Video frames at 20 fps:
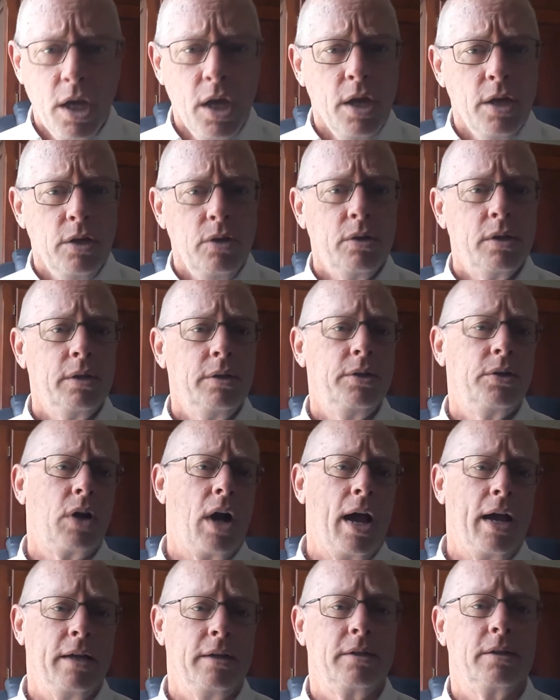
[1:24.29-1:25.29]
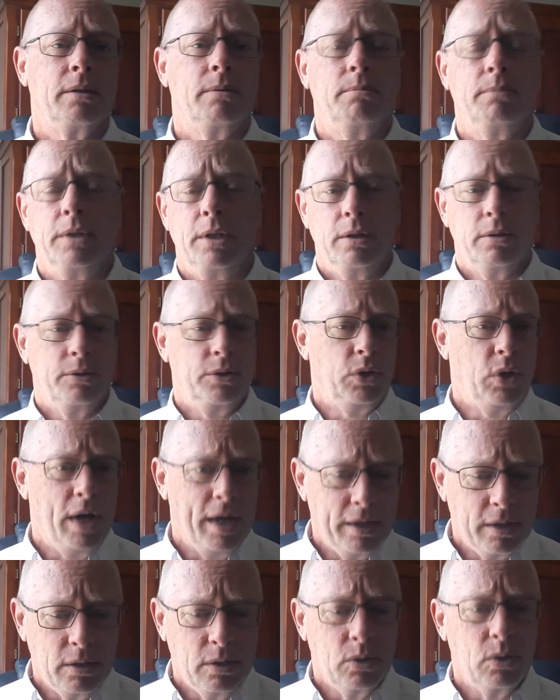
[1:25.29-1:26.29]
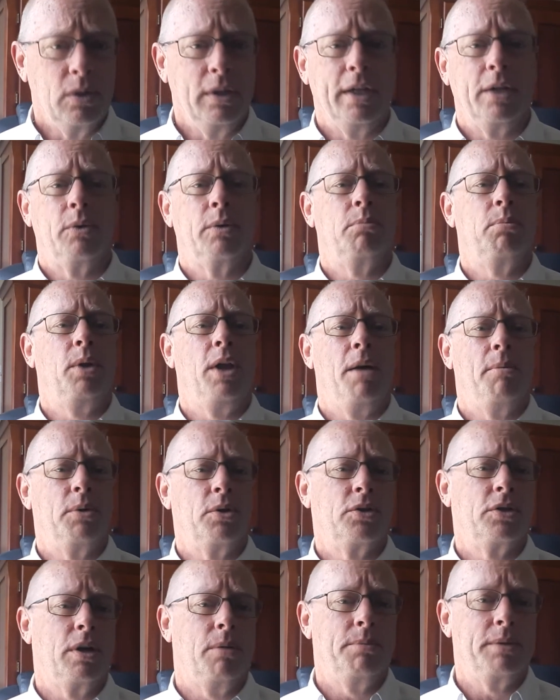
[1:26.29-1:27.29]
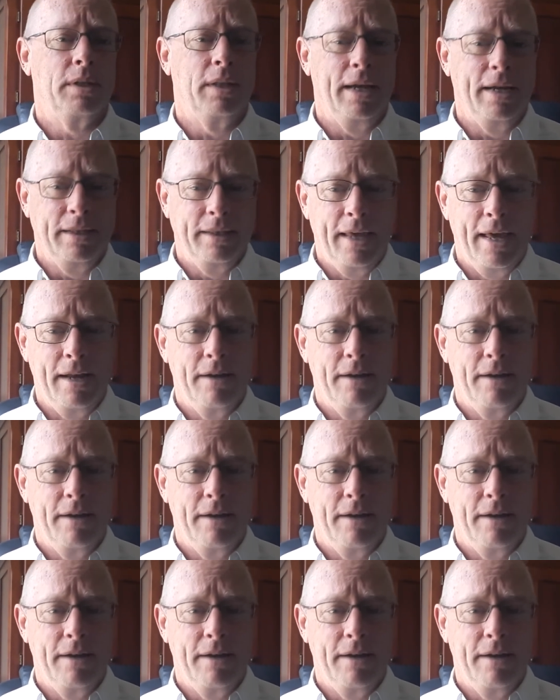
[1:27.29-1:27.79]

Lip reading: You could try some, Drano or liquid plumber or something like that.